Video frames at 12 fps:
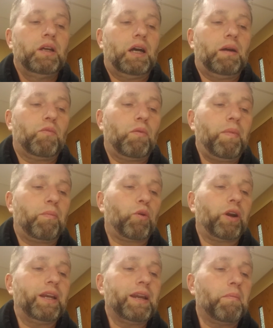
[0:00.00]

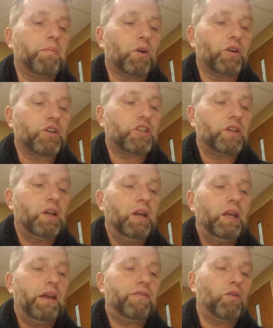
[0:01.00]
remembering numbers.
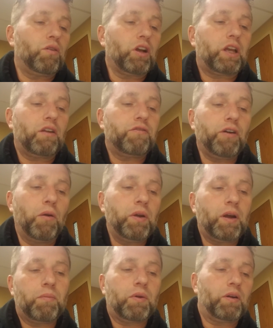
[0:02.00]
If you look at a phone
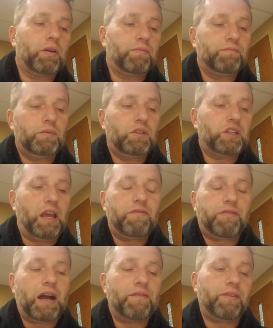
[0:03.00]
number, say
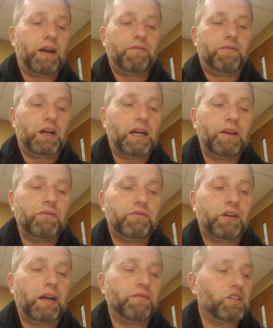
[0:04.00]

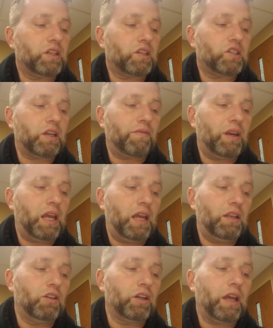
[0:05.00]

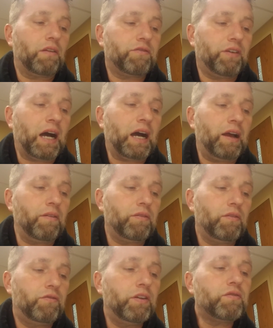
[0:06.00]
555-5678, look at 5,
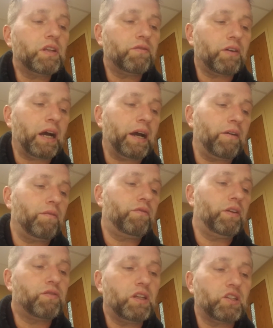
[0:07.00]
55,
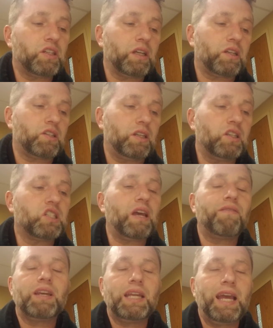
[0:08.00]
56, and
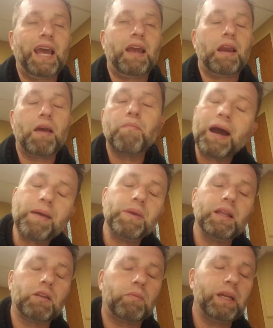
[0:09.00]
78. It might be
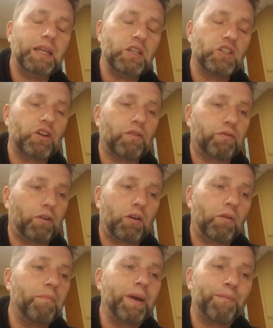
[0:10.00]
a little bit easier for
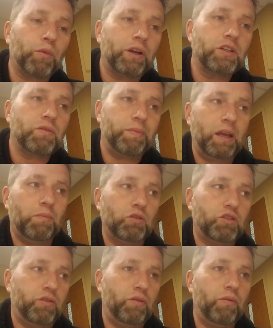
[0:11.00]
her memory to be able
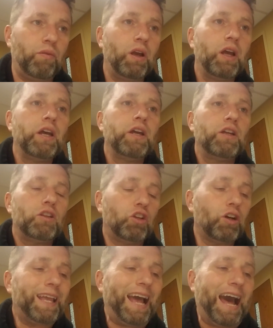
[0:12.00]
to
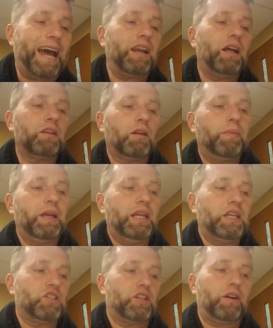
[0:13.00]
look at a little bit
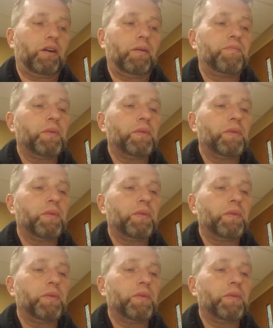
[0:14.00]
easier.